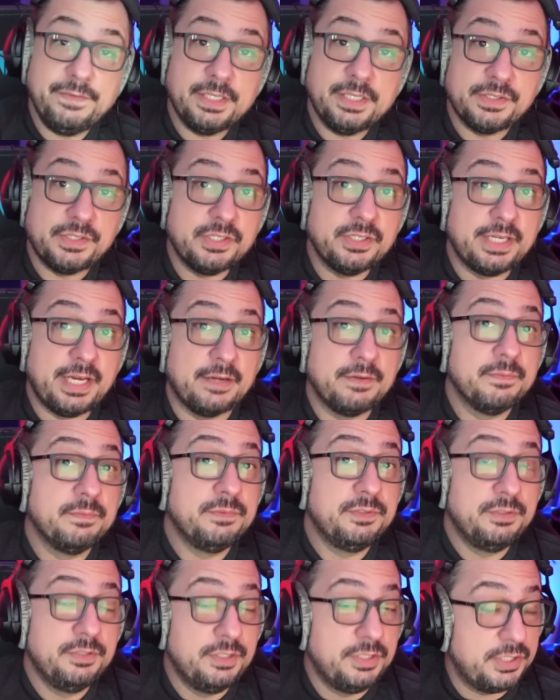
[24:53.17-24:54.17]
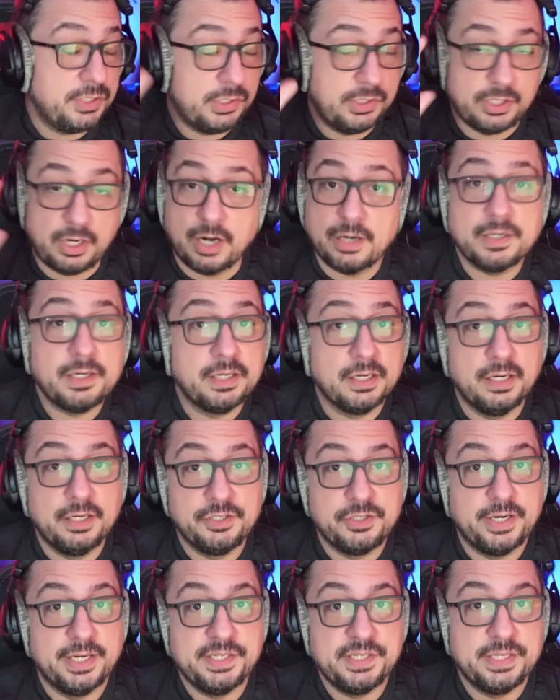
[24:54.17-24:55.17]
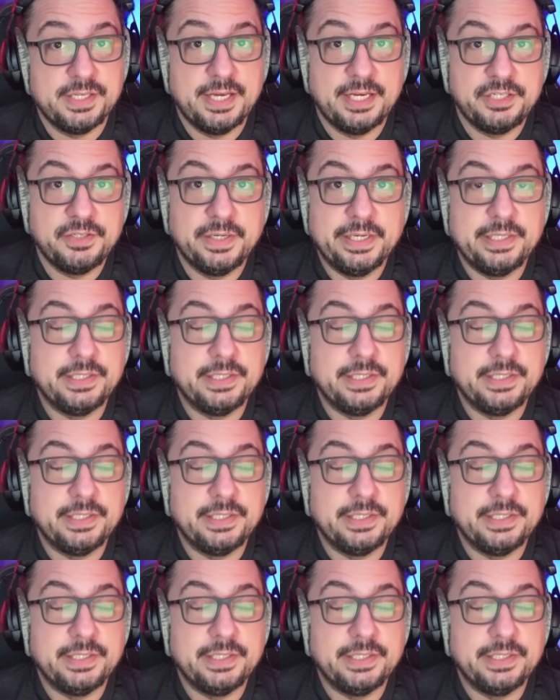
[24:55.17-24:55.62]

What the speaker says: stood out in stark contrast to that trend.